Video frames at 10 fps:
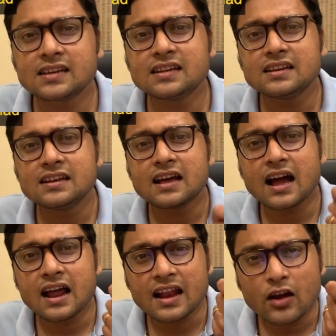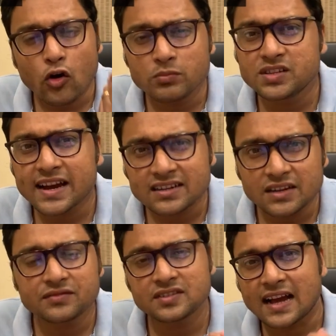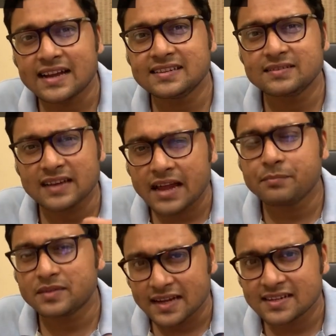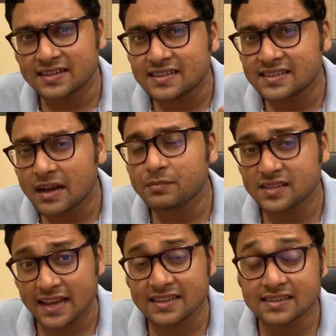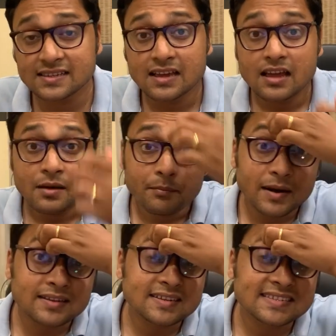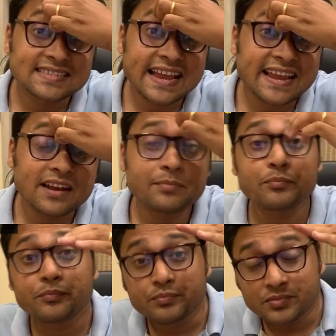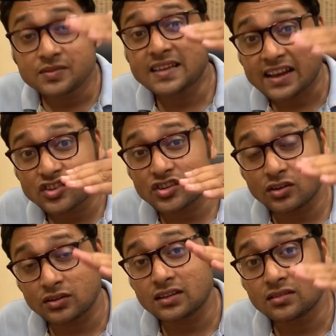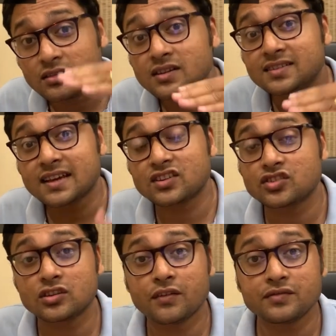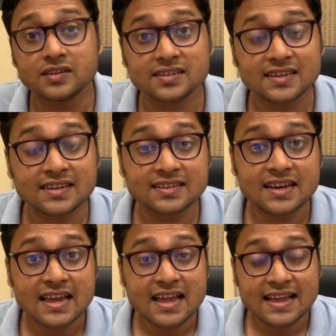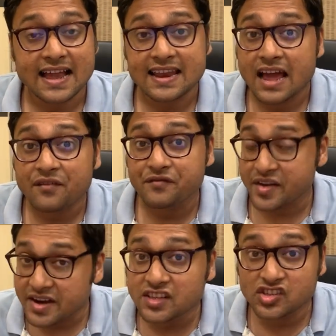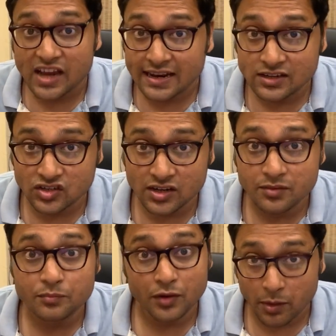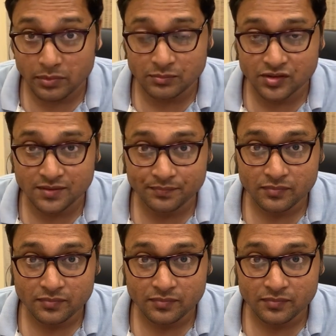an objective type test in some sense. But the second section or the third section of this test can have very challenging problems.